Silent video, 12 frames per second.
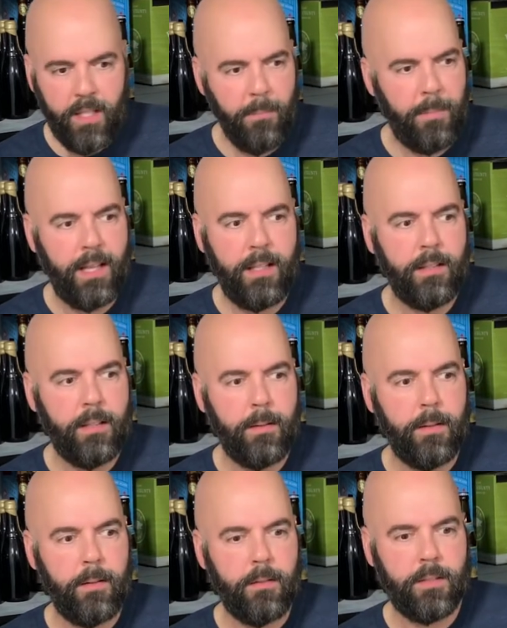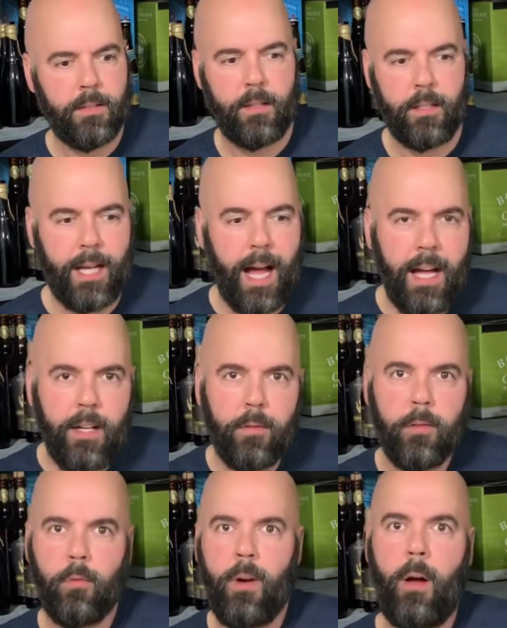But then, kind of
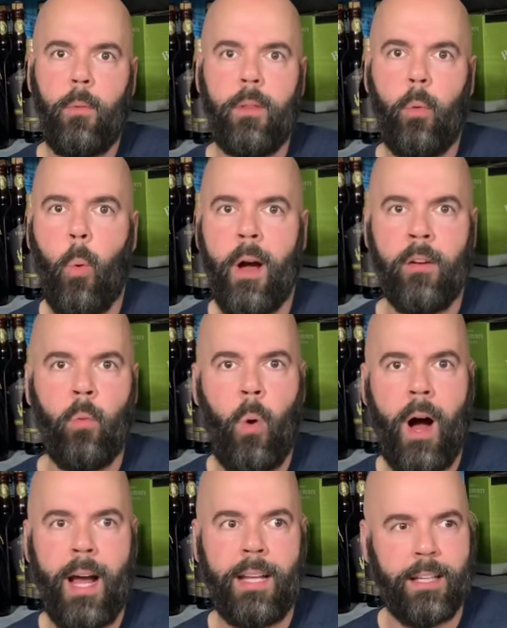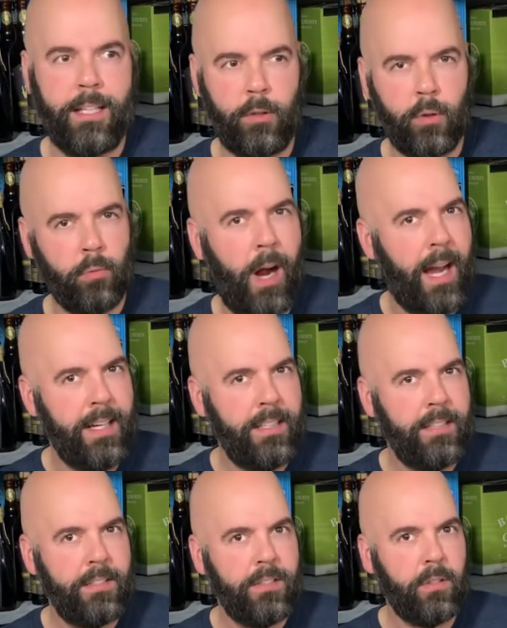around when the white wine, like
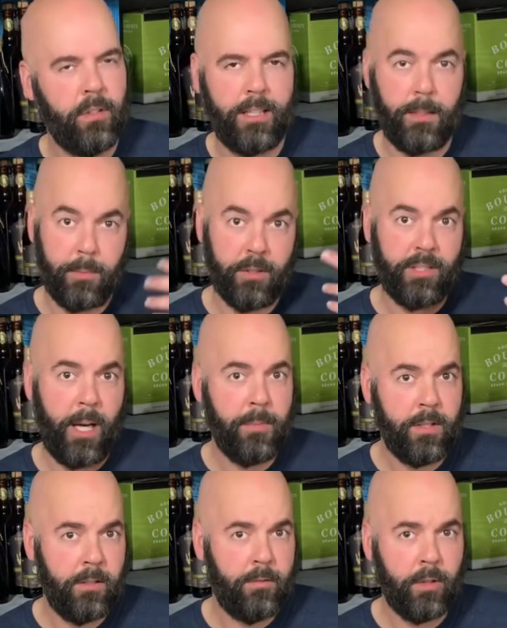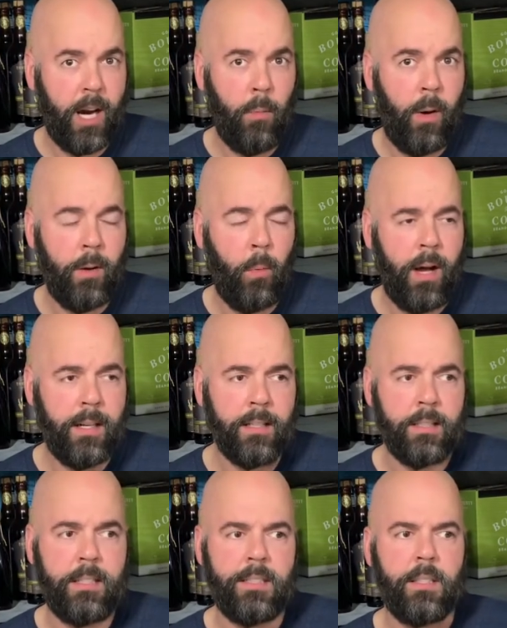dryness, or like the perception of dry white wine at
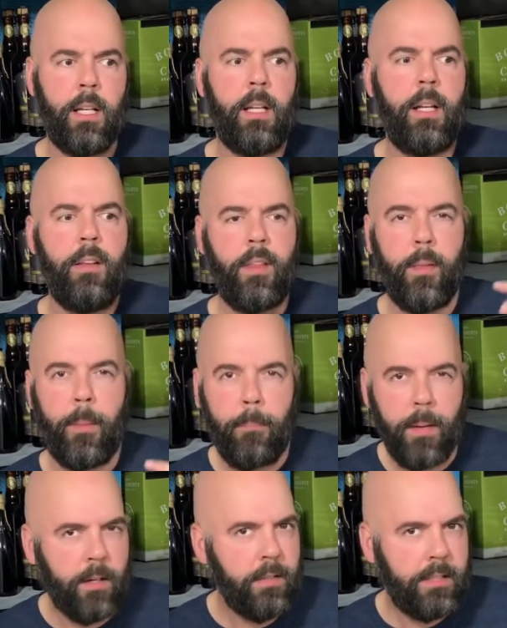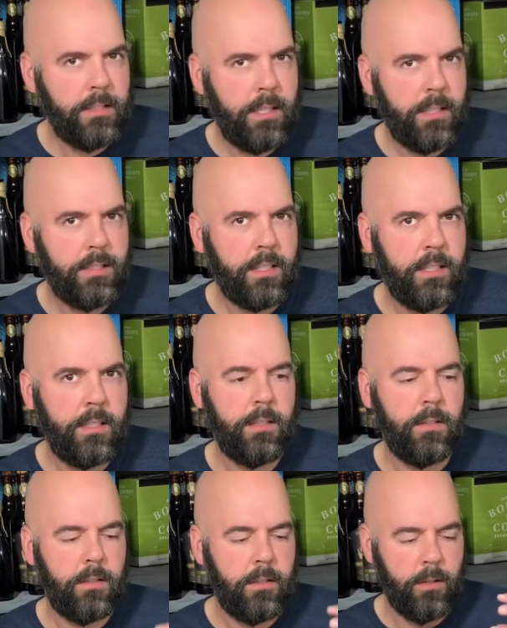least, then the bitterness hits in,
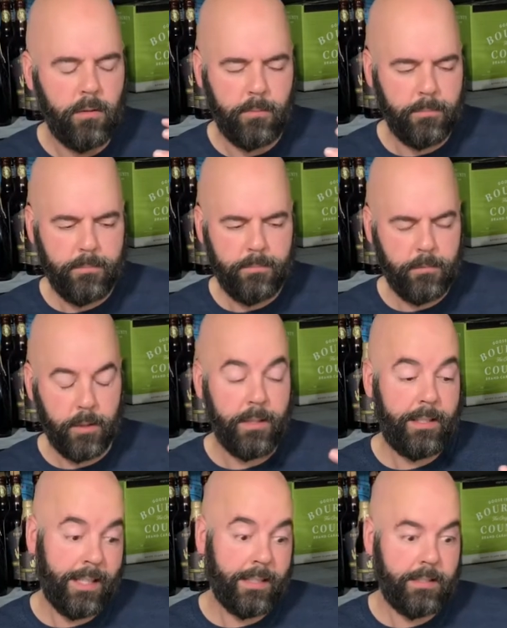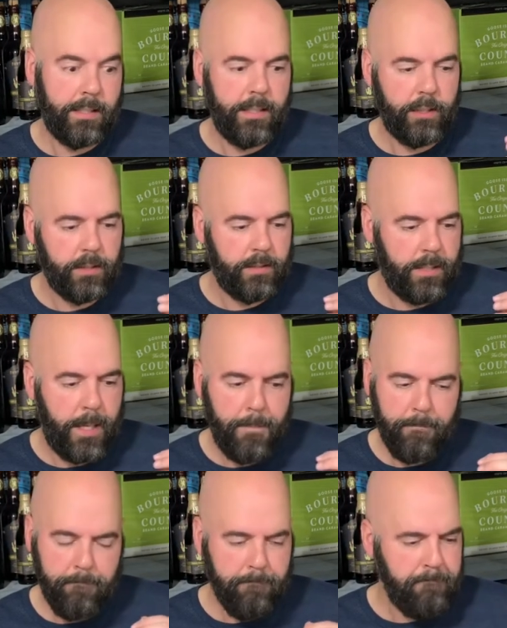you know, or kicks in, I should say.
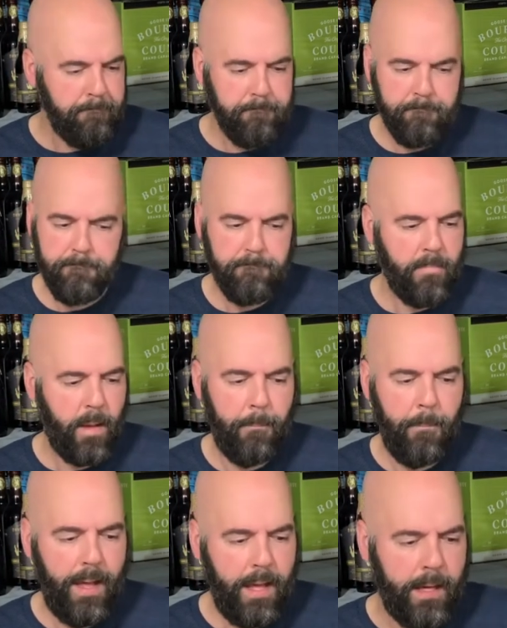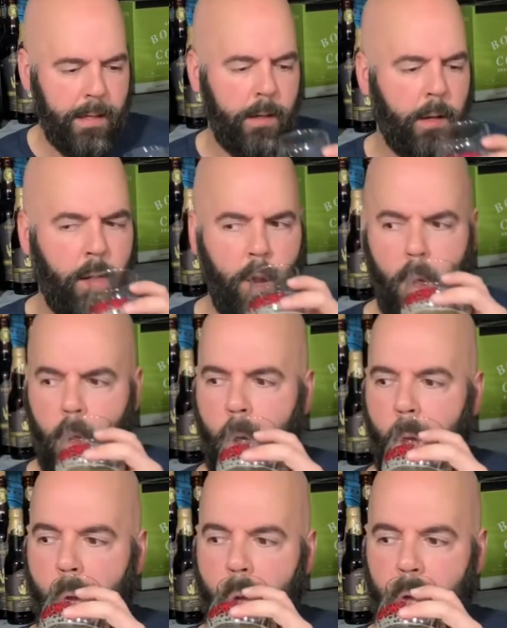Man.
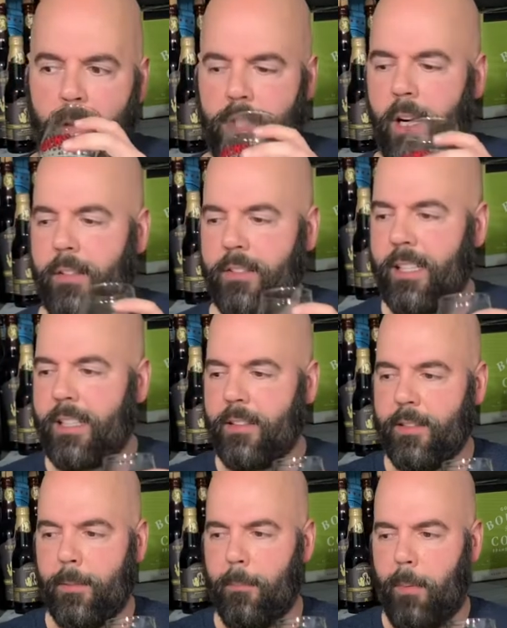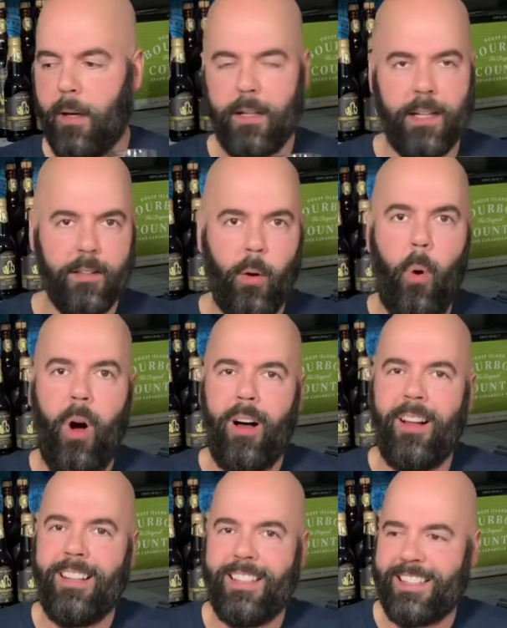Sorry, there's like a little bug on the
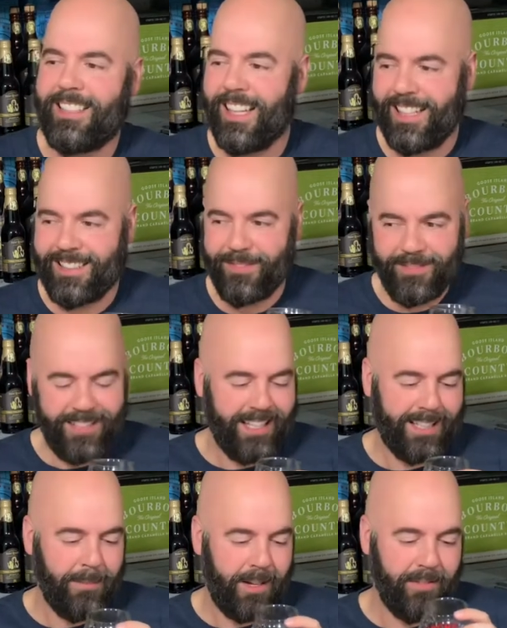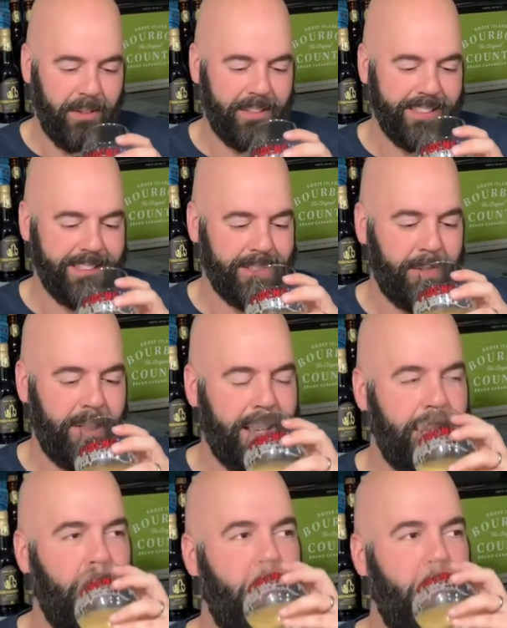wall and it's like taking my focus away.